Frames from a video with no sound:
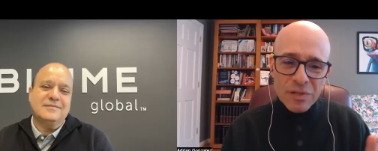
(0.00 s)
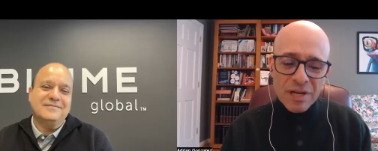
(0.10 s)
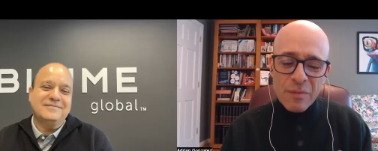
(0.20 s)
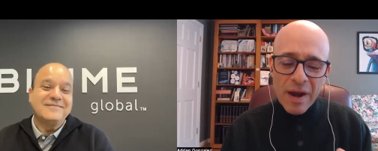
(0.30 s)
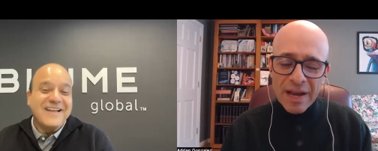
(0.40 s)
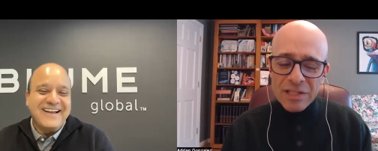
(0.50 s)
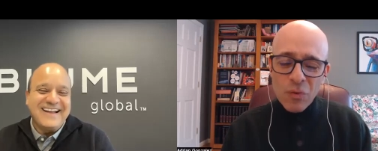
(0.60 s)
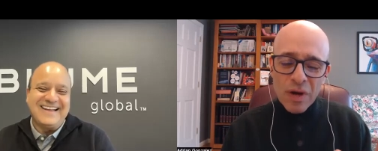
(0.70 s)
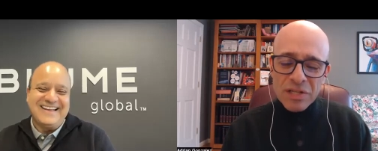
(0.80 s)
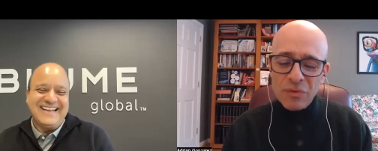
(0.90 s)
Speaker 1: was going to be my next
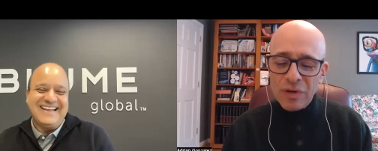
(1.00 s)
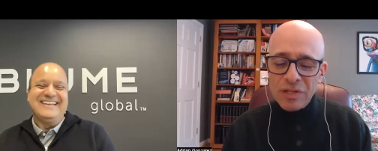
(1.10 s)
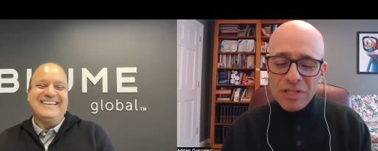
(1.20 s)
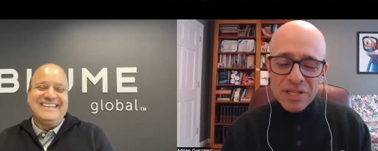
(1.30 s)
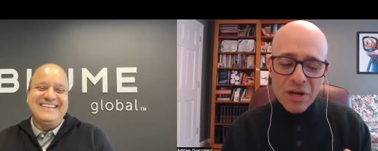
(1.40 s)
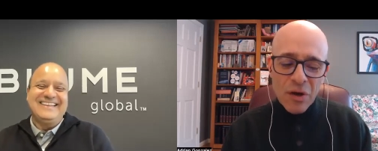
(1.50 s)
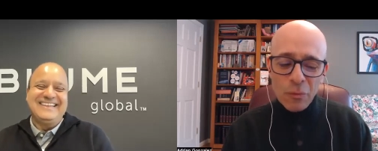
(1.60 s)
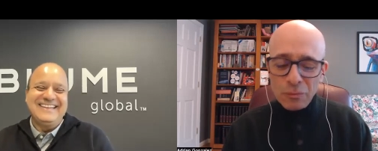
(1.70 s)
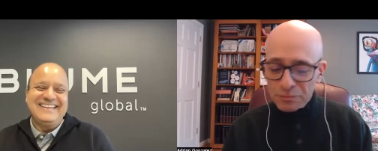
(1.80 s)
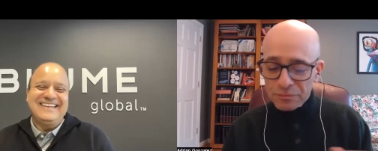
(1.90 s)
question, which is, you
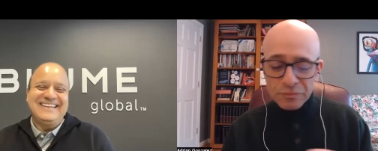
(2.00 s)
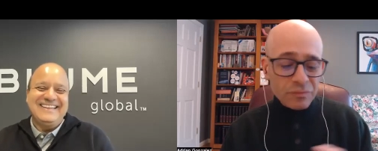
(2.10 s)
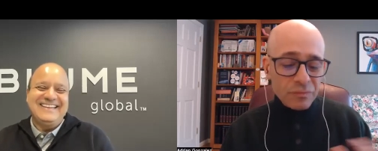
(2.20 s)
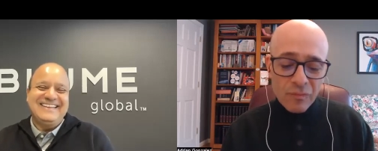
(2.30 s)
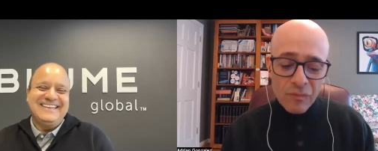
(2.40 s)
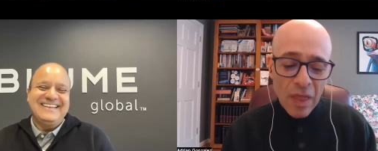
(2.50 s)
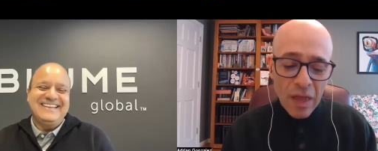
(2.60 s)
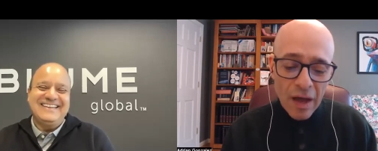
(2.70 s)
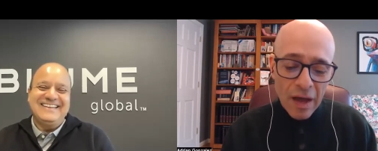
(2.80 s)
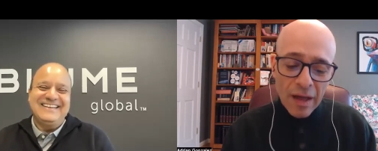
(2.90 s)
know,
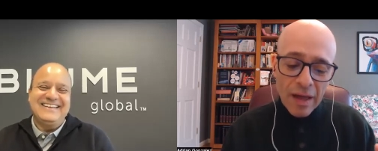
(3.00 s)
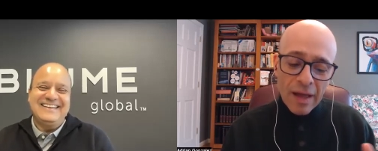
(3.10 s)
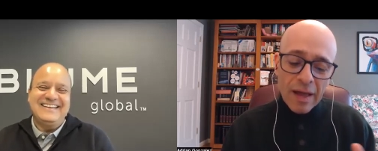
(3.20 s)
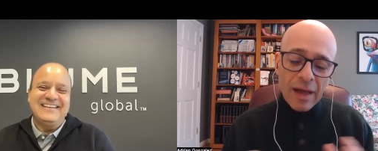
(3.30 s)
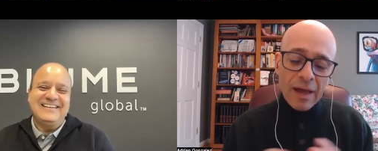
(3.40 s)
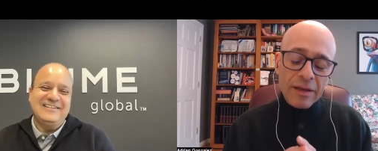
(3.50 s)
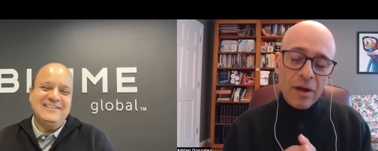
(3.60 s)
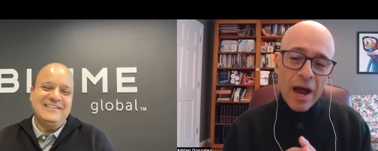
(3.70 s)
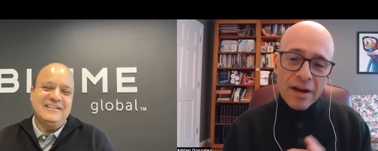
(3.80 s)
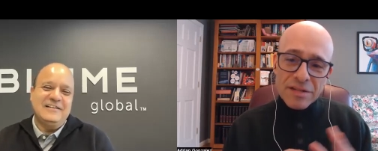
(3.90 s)
uh, uh, you
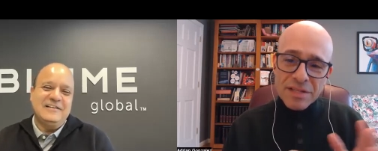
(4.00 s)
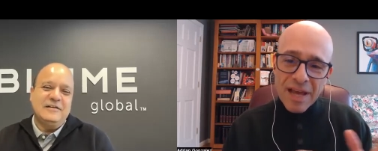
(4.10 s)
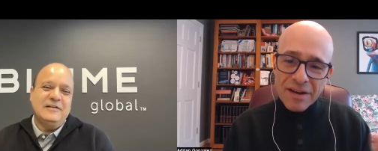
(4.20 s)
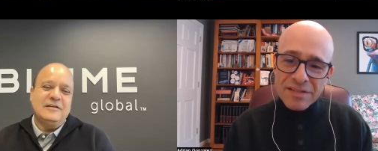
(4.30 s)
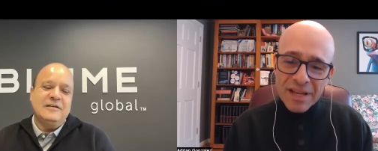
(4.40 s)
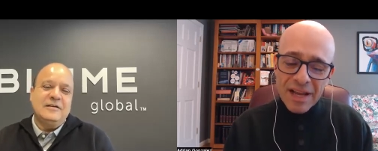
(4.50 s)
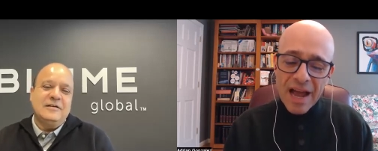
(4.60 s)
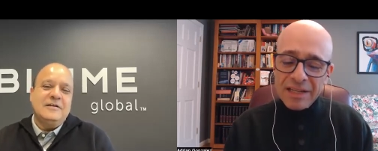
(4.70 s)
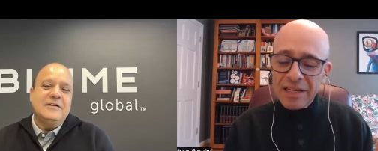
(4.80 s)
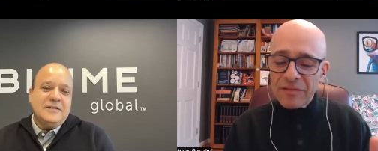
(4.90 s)
know how does how does a
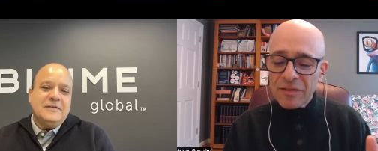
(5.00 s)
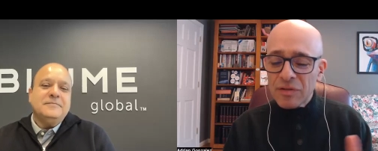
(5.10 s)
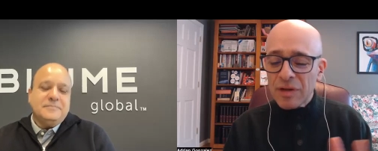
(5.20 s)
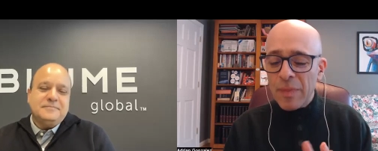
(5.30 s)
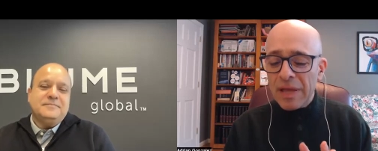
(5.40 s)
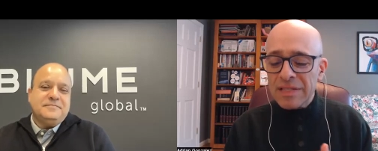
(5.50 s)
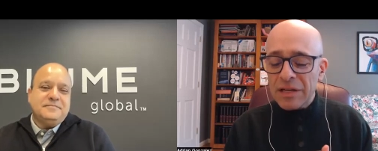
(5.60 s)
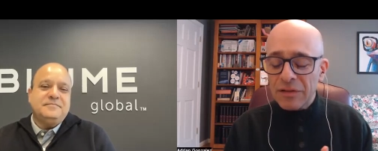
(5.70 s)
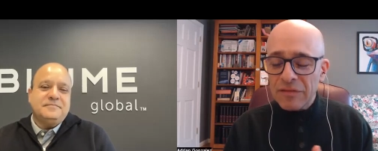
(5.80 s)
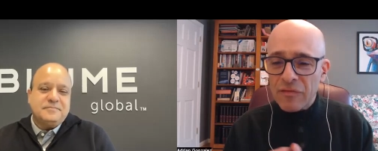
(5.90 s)
cognitive con- command
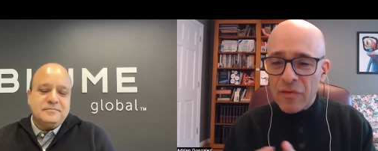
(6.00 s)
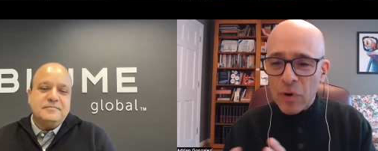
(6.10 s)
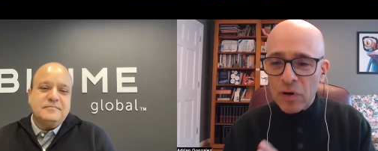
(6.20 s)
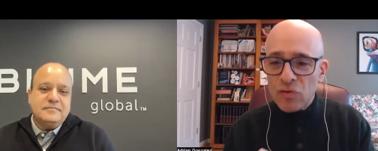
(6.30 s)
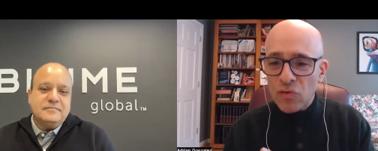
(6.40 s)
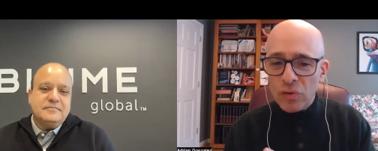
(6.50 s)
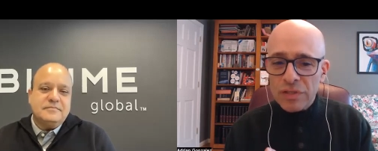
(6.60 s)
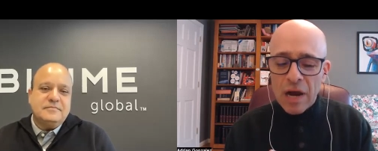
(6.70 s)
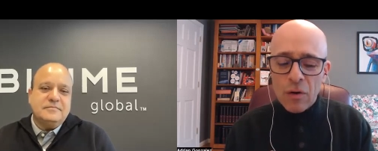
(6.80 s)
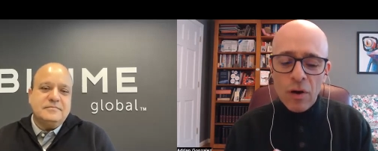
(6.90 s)
center differ from a control
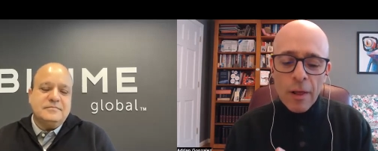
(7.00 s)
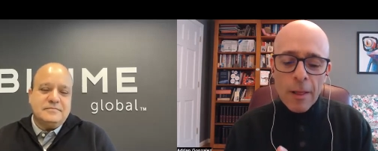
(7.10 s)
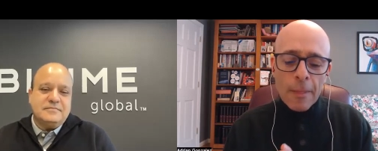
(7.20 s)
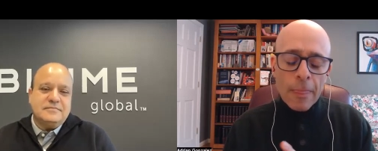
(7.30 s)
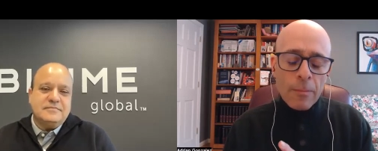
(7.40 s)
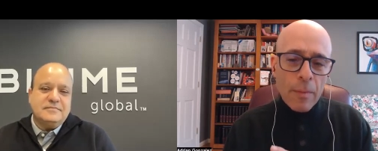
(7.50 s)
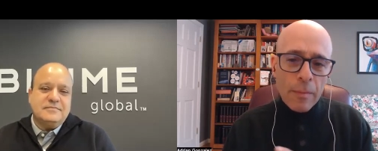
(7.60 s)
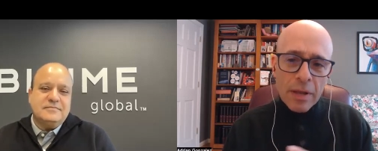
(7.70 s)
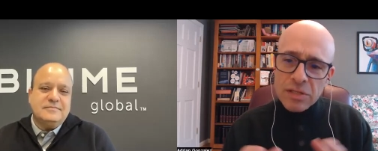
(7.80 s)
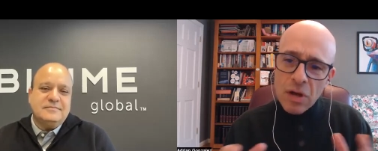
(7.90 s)
tower but
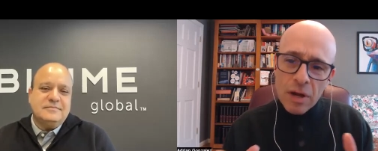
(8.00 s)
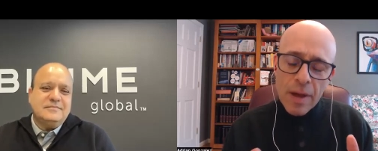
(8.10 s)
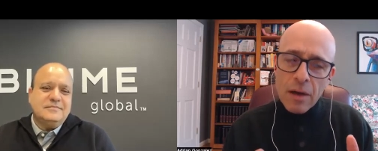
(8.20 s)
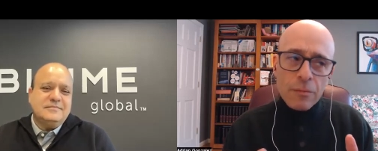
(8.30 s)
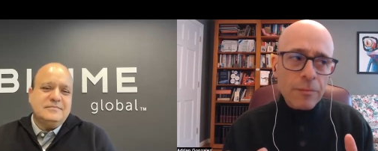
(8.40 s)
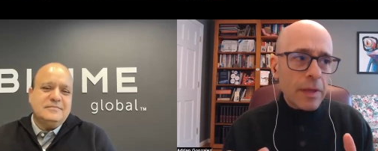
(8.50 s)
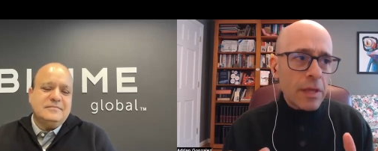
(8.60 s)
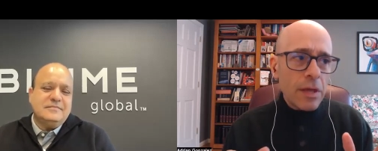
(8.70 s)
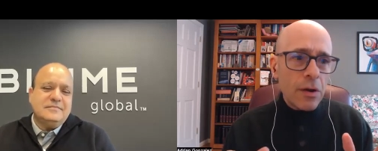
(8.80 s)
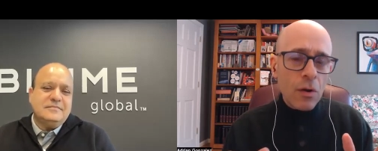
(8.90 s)
maybe let's talk about
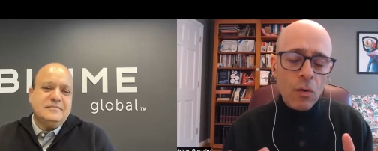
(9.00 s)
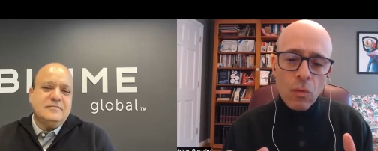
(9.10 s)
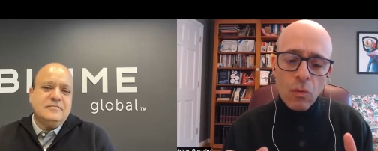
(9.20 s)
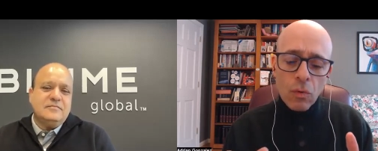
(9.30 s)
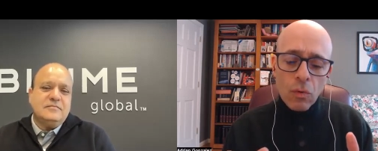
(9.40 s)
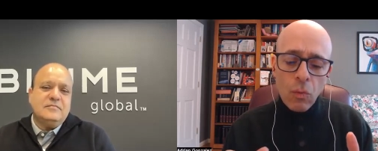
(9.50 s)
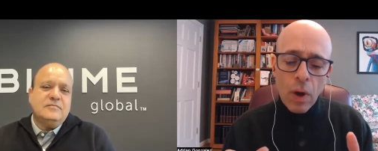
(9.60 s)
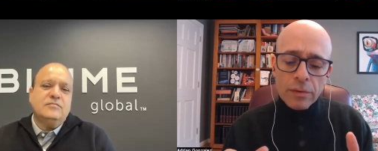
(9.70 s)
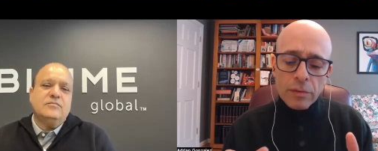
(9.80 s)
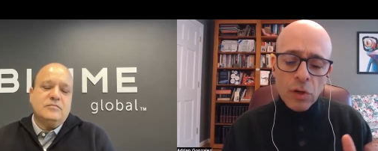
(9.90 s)
you know
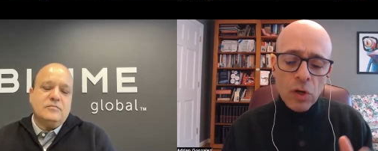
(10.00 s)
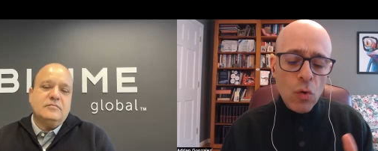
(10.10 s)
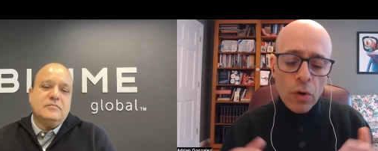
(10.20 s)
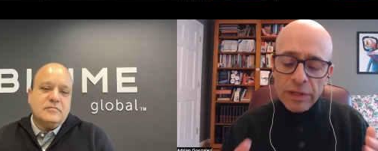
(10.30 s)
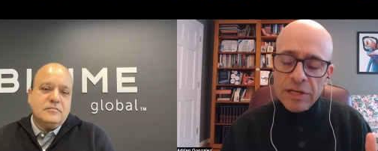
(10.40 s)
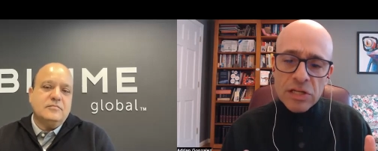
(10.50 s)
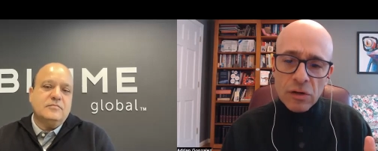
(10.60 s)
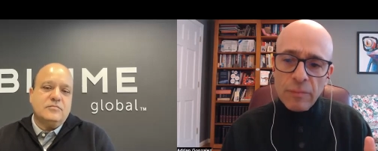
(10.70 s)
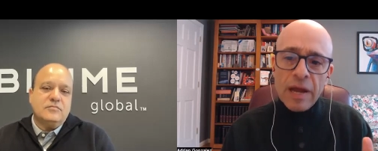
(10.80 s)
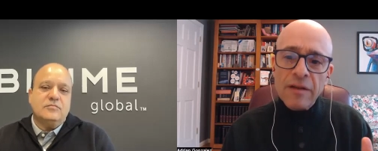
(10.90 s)
what new or
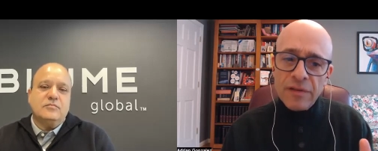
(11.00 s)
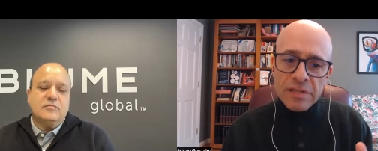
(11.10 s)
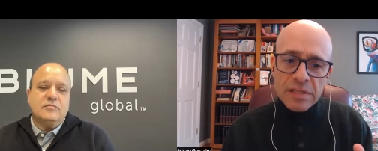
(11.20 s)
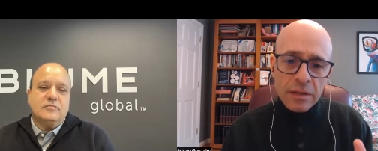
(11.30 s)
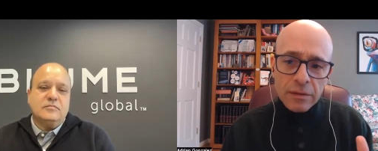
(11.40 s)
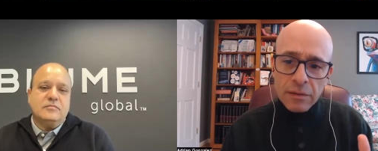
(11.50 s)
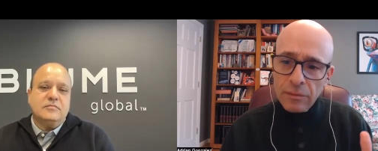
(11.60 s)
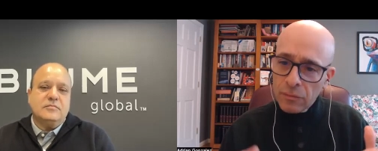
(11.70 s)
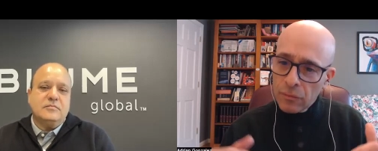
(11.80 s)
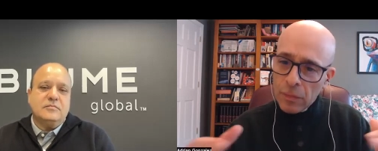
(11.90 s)
additional benefits and
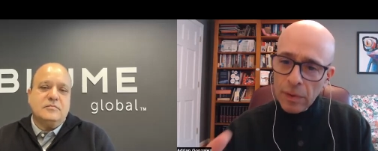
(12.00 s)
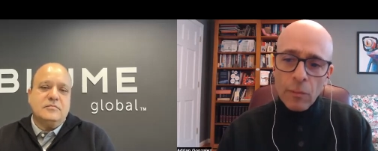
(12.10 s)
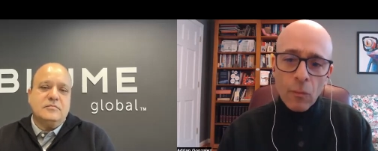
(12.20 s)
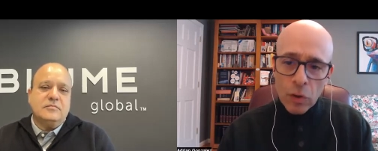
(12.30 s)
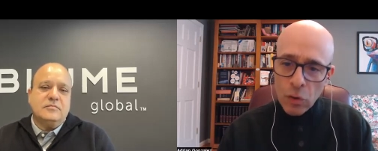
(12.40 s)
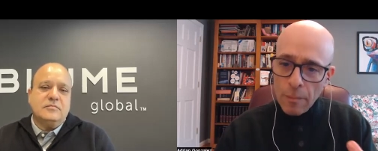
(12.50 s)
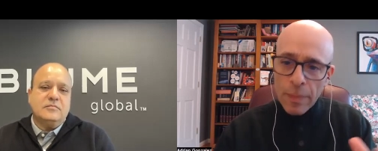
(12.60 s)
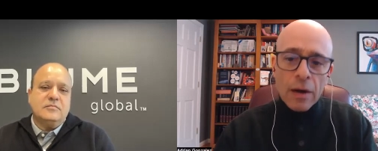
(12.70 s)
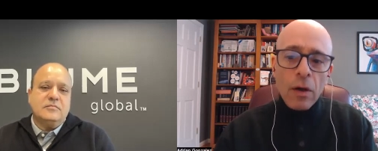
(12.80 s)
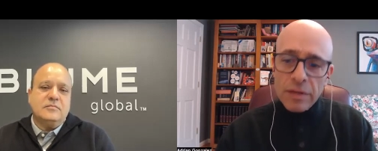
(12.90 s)
when you
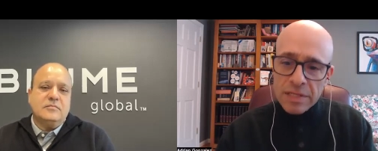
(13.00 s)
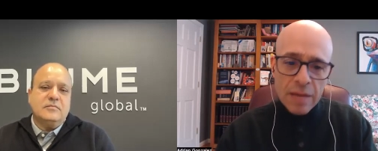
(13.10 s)
embed all these